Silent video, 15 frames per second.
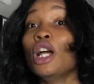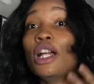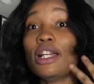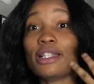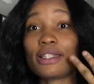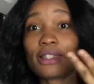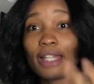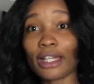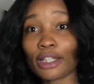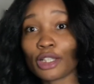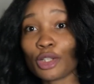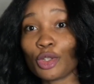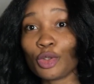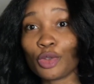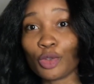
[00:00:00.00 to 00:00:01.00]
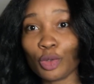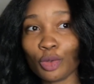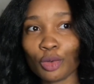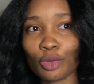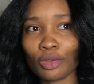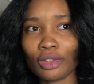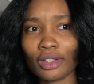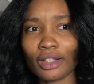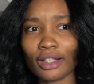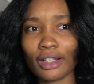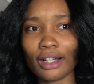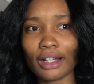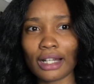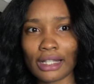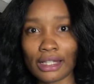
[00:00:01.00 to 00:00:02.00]
Second do,
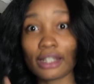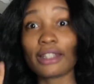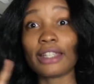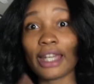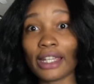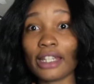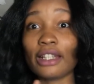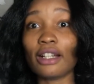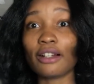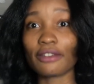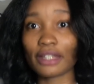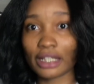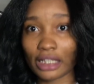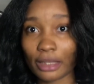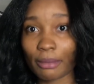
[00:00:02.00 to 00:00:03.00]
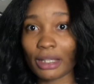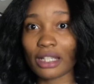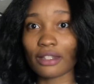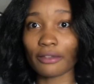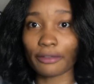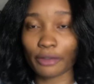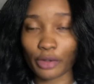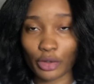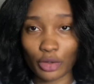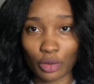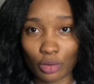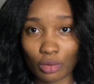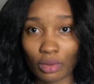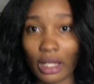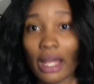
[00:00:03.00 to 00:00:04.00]
I said get enough sleep. That's the first
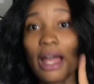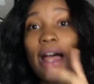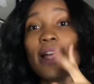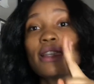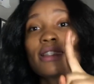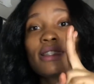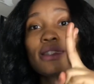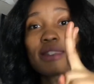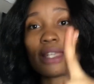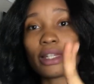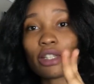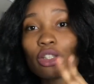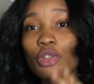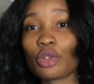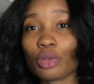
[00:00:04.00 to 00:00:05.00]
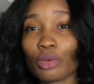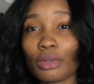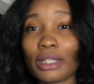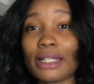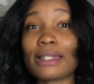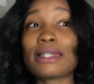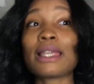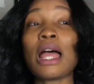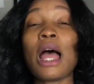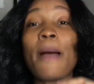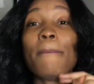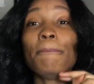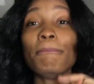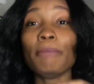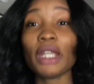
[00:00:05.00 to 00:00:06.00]
do. Second do is
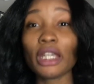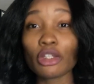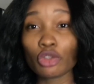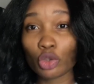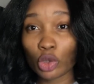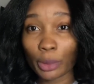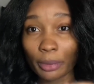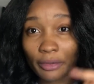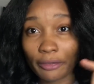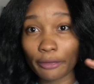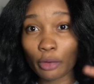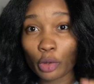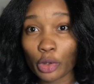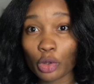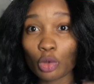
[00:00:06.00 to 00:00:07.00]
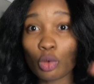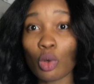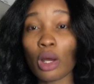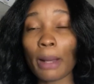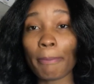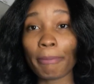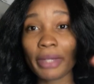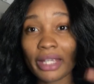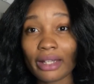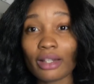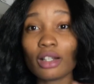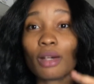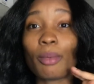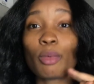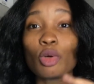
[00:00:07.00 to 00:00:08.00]
make sure before you pick
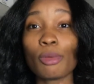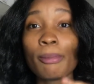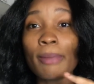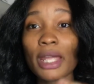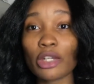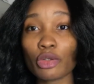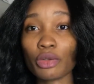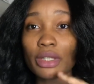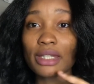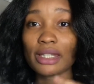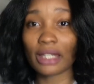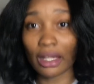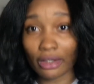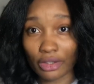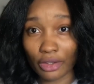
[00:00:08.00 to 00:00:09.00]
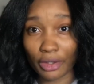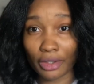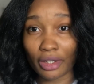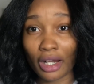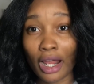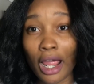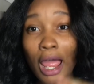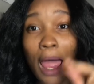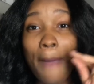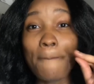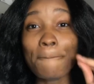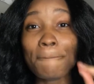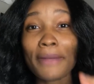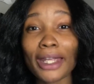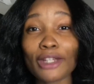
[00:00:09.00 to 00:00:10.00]
a prometric center,
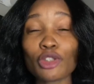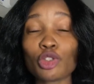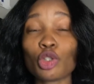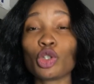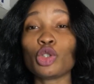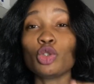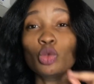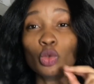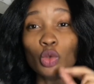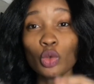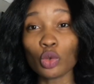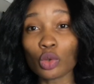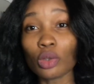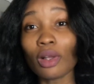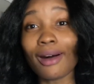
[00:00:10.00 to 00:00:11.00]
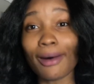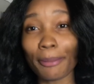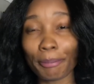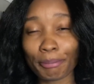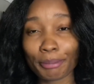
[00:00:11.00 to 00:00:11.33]
make sure you Google up